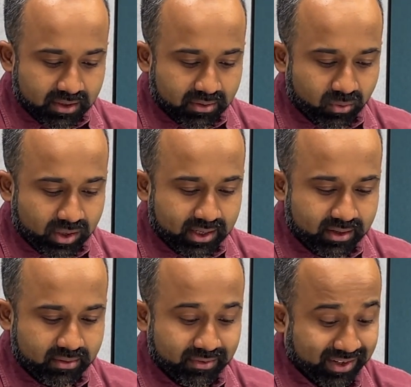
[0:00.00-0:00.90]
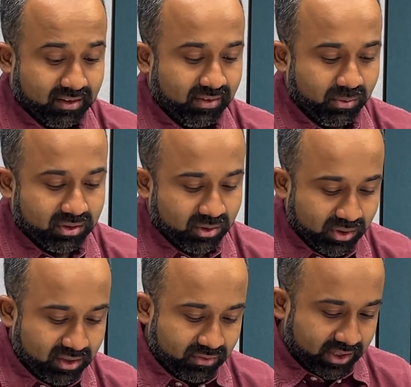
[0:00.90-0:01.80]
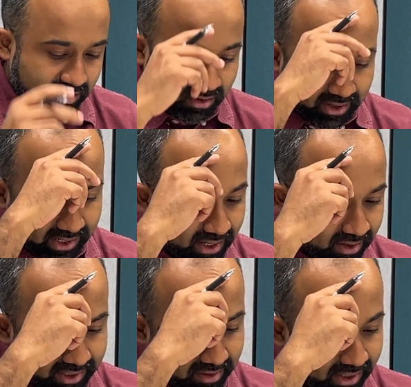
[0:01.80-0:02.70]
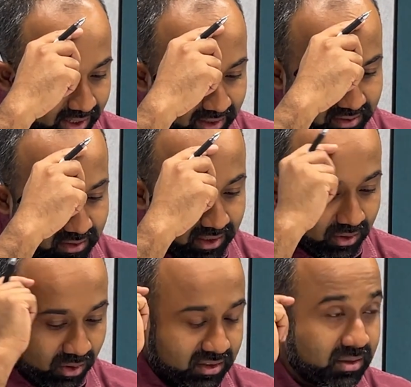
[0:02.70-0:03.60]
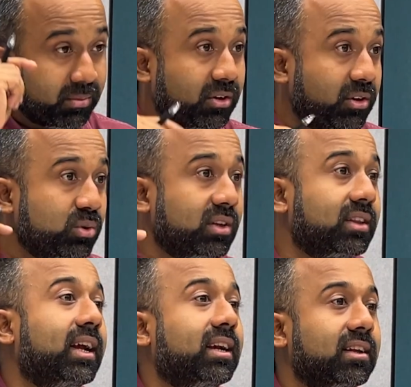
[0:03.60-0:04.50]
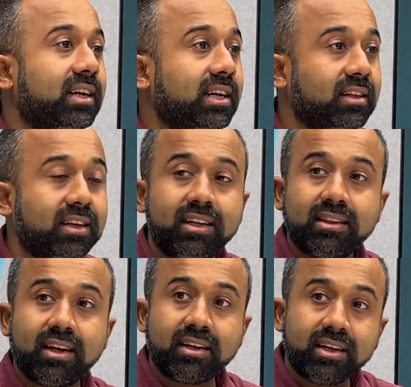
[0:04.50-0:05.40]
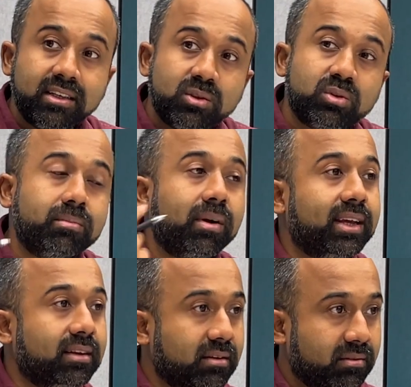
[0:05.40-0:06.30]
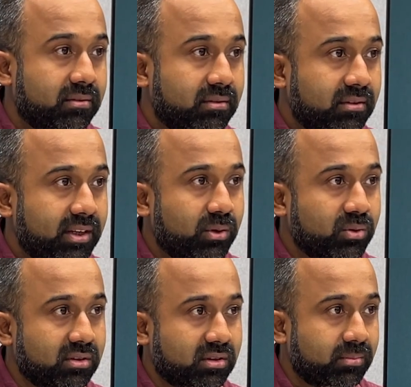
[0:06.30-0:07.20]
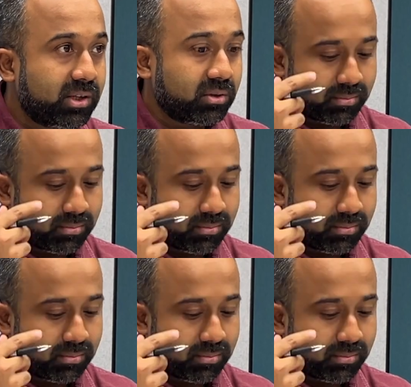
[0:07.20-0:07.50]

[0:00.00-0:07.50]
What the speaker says: where effectively what they're doing is facial tracking and eye tracking as a technology, but using that and integrating that into the buying ecosystem, into the